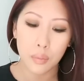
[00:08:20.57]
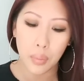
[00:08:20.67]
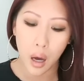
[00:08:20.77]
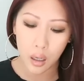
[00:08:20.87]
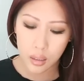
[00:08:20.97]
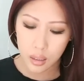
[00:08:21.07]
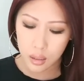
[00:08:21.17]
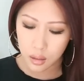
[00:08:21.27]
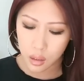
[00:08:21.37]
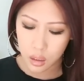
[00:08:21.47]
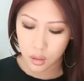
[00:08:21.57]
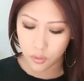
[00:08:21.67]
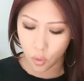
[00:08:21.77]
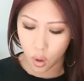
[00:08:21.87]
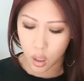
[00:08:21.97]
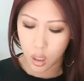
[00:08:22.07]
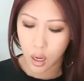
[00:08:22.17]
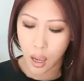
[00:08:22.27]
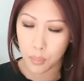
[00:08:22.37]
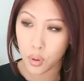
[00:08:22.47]
box,
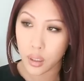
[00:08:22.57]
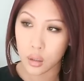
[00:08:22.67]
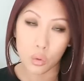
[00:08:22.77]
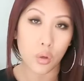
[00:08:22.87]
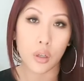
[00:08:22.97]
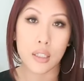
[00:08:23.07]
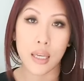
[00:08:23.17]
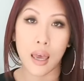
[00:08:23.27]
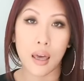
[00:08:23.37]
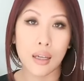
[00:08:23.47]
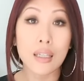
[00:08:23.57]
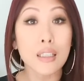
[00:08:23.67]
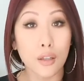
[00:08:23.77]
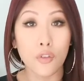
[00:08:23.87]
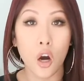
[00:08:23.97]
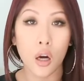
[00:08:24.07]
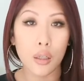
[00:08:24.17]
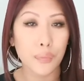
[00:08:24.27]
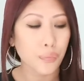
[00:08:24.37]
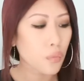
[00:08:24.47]
Sephora, I put in order because I had a gift
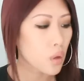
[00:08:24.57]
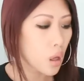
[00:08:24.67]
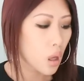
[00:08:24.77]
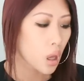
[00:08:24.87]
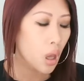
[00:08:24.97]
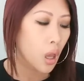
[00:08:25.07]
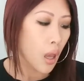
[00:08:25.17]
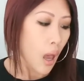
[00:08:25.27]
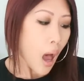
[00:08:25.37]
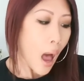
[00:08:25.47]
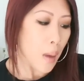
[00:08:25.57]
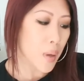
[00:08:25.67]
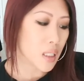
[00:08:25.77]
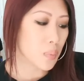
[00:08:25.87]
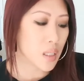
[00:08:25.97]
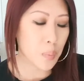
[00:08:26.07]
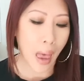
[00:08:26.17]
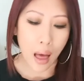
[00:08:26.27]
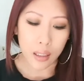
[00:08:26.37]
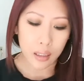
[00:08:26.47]
card. I picked up this
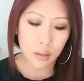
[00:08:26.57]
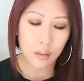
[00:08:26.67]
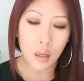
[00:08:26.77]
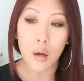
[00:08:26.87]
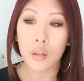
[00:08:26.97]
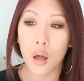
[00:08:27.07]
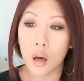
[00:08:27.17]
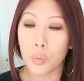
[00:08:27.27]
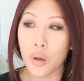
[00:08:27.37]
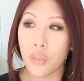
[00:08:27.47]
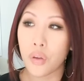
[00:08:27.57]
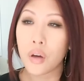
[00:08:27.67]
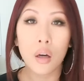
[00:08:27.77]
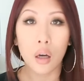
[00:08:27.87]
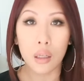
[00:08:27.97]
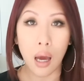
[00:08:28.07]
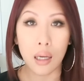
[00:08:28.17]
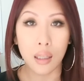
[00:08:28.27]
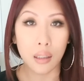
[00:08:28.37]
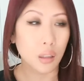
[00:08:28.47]
palette along with an
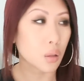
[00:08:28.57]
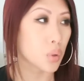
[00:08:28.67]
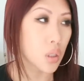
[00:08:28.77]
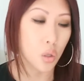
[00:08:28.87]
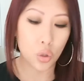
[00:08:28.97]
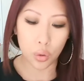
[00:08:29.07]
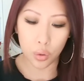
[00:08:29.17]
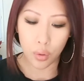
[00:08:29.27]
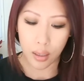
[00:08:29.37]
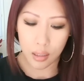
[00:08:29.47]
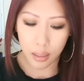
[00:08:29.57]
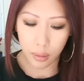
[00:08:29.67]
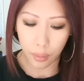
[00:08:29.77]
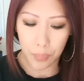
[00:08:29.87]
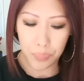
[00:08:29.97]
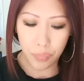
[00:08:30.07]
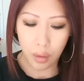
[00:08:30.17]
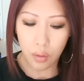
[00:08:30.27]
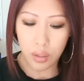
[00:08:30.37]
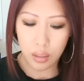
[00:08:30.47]
eyeliner, which I'll show you guys later.
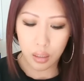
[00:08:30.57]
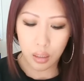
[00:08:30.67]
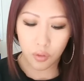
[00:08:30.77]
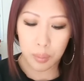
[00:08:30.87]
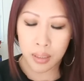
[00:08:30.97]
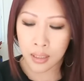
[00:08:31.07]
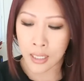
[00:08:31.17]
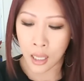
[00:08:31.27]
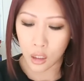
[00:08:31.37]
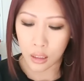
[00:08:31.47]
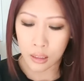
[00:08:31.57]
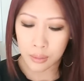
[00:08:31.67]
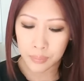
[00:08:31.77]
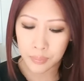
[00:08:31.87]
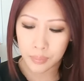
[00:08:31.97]
This is from Stellar.